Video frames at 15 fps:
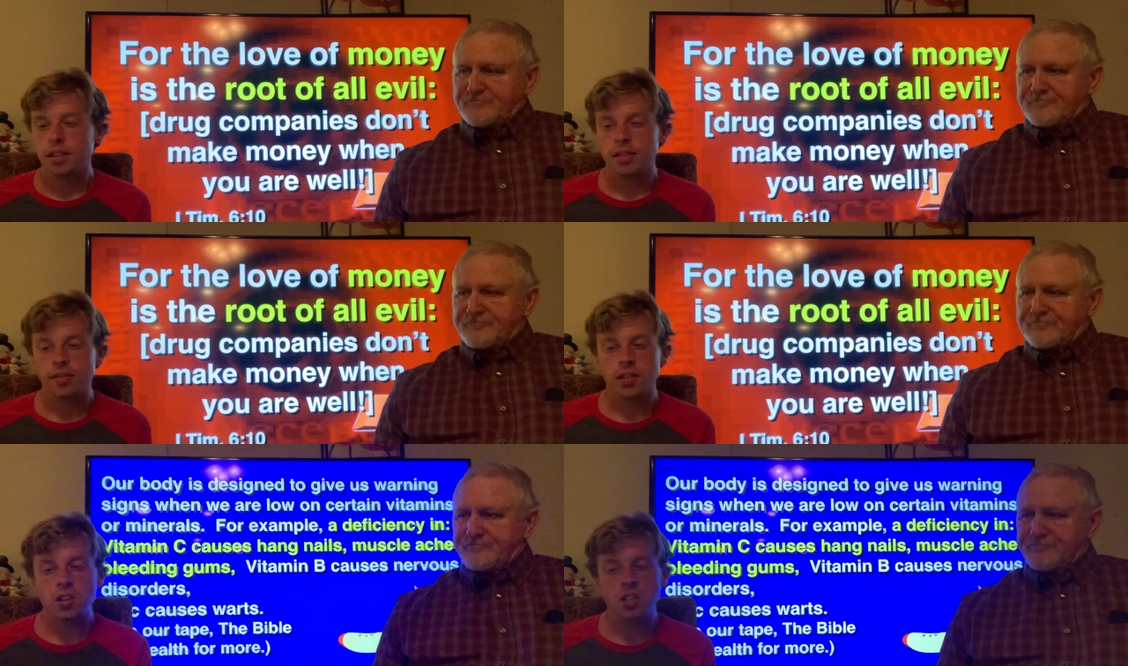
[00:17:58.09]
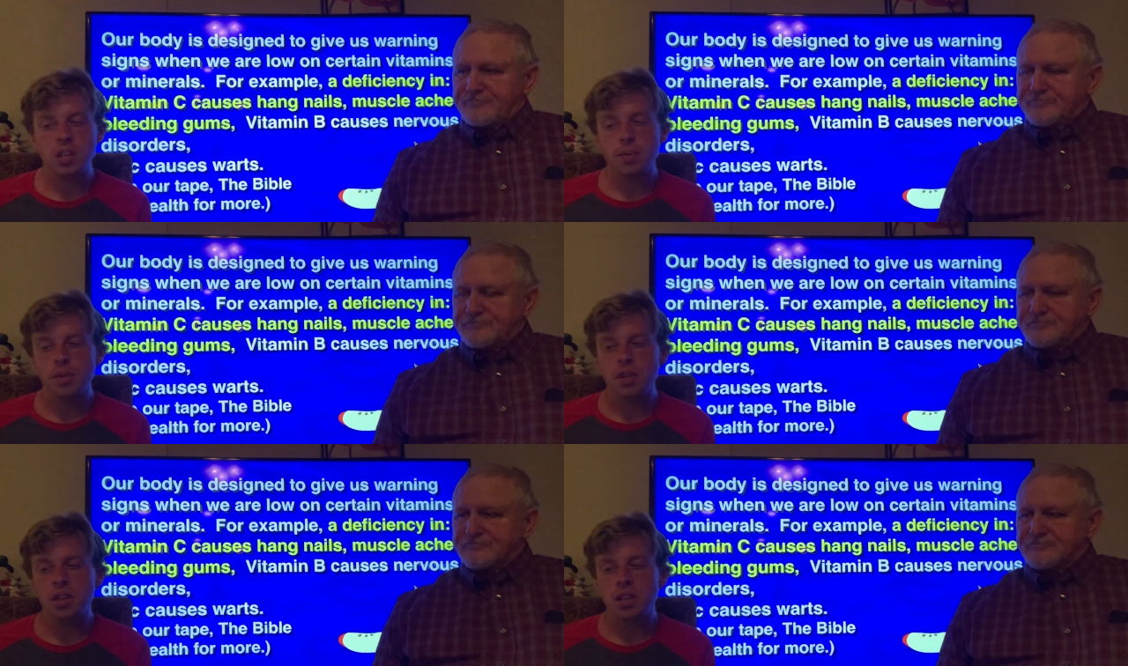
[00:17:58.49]
Speaker 1: First
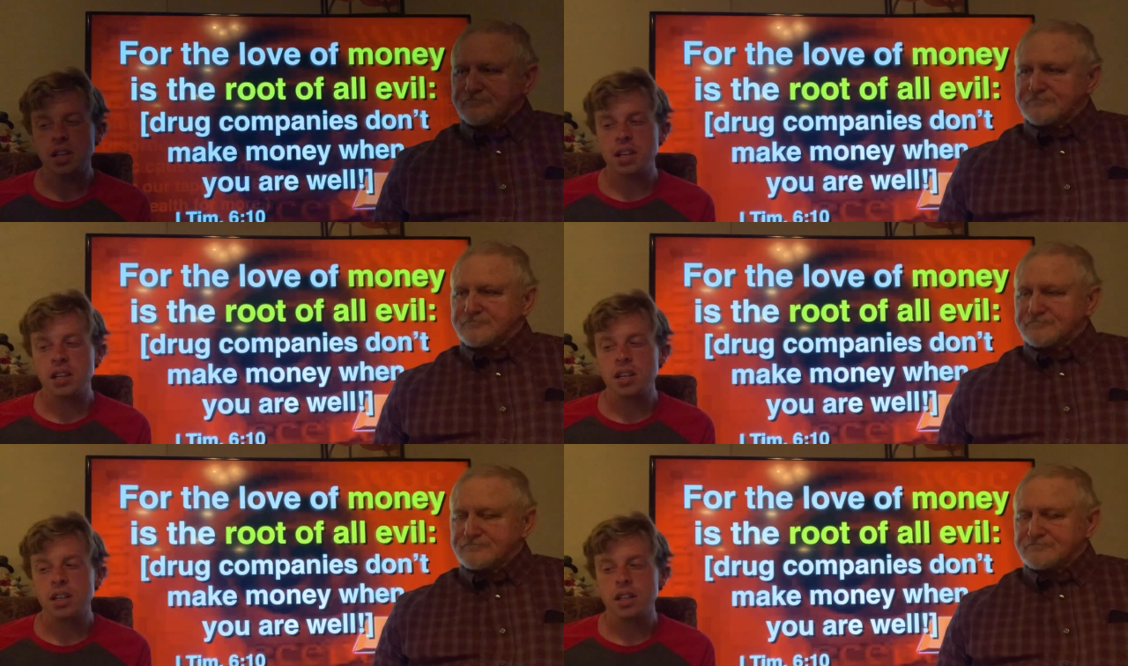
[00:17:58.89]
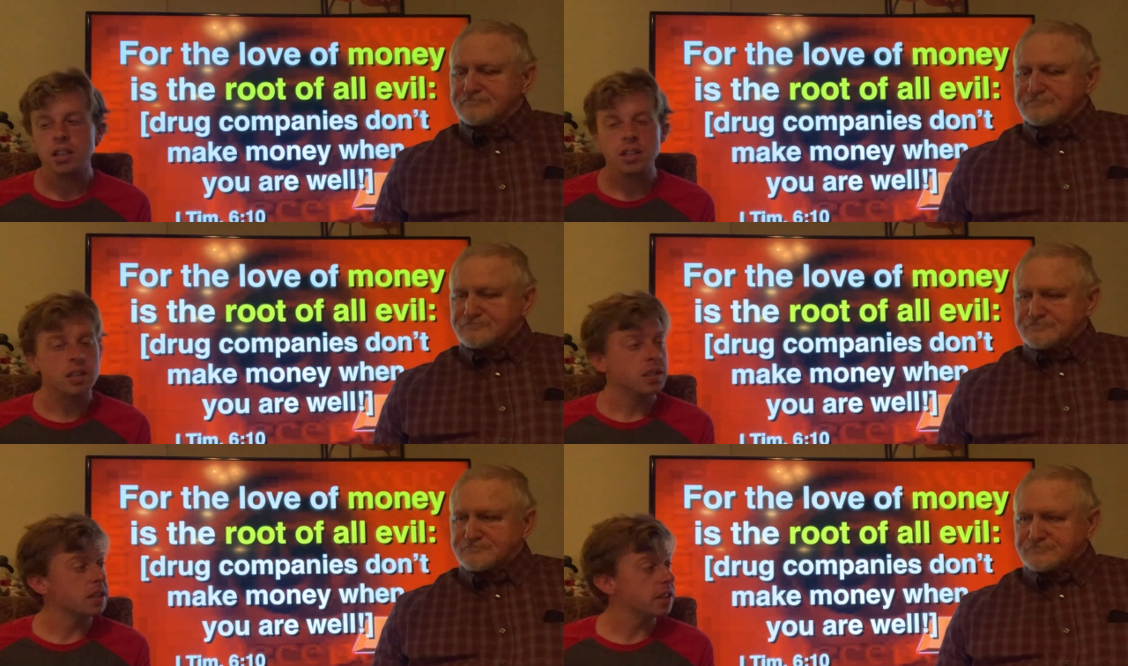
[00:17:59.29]
Timothy
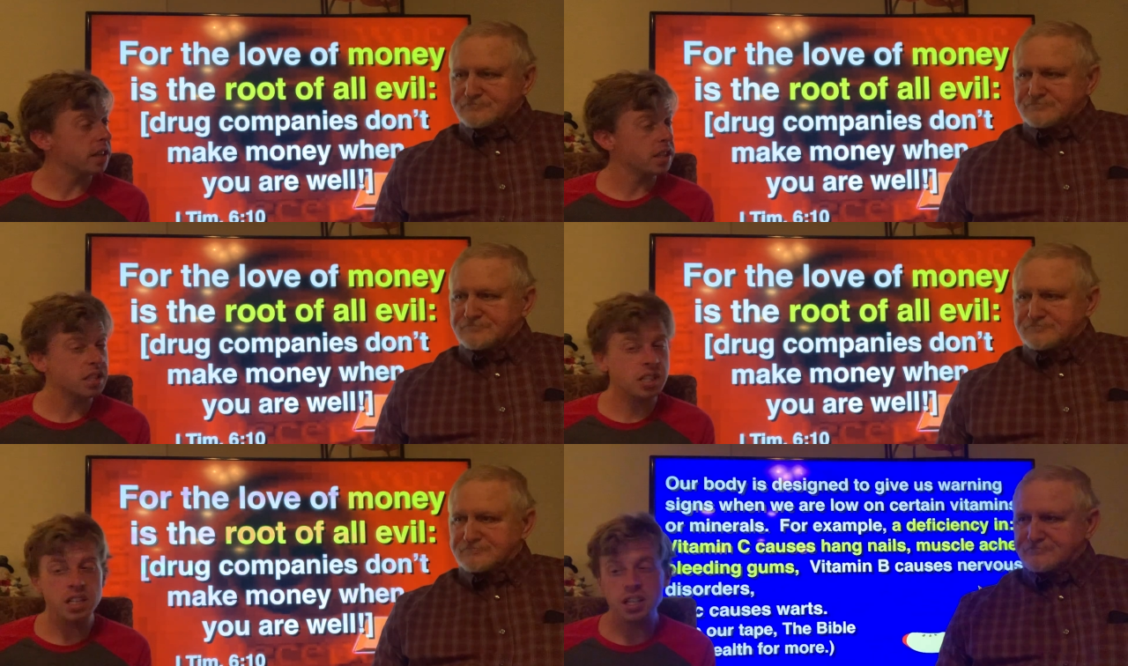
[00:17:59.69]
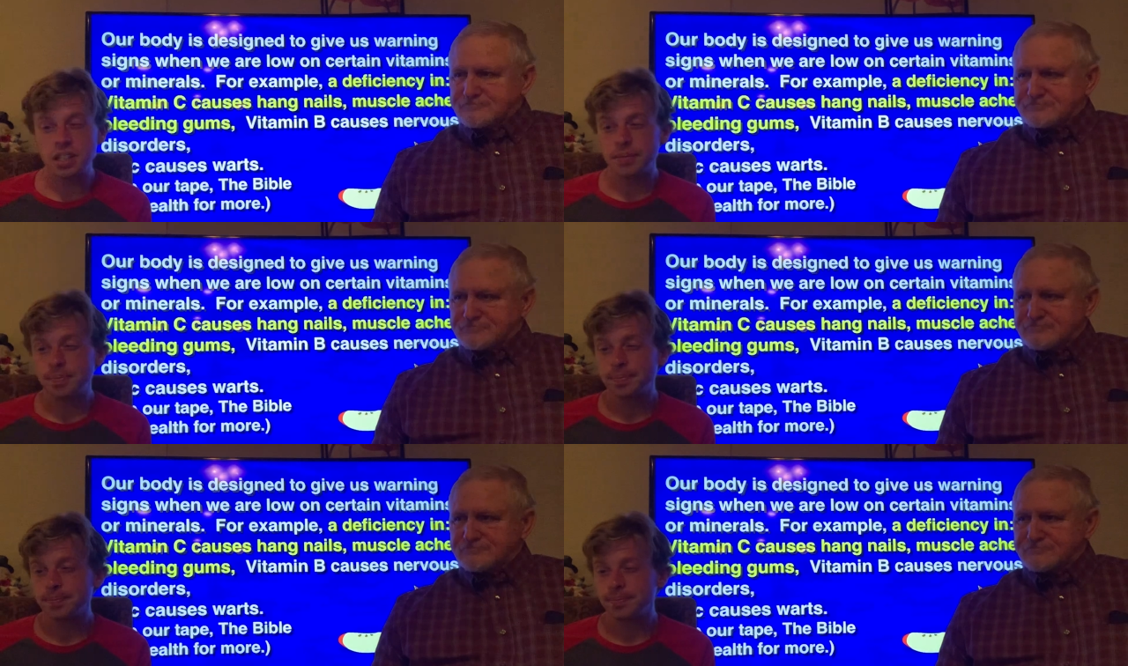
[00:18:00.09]
six ten.